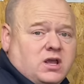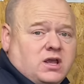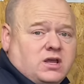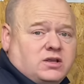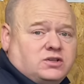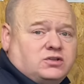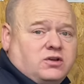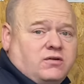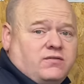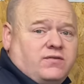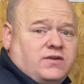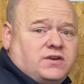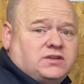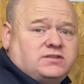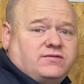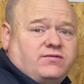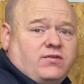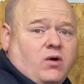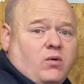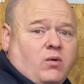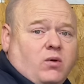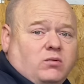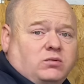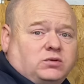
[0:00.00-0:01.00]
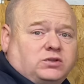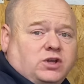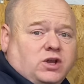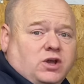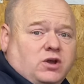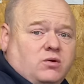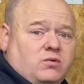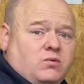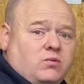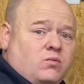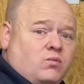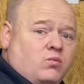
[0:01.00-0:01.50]
So first of all, what we'll
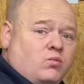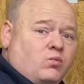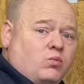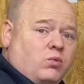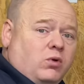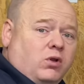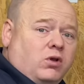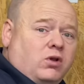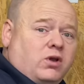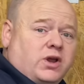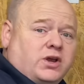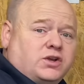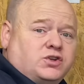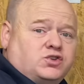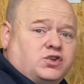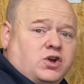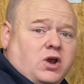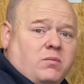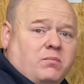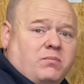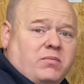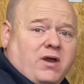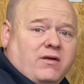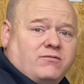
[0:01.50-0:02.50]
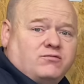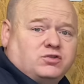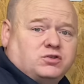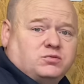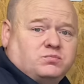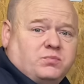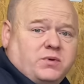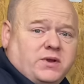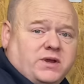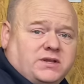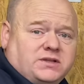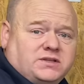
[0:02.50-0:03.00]
do, we'll look at a job that I've just
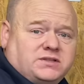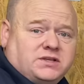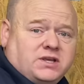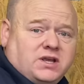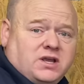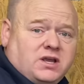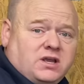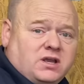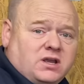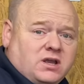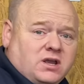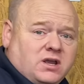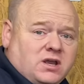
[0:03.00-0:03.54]
been to.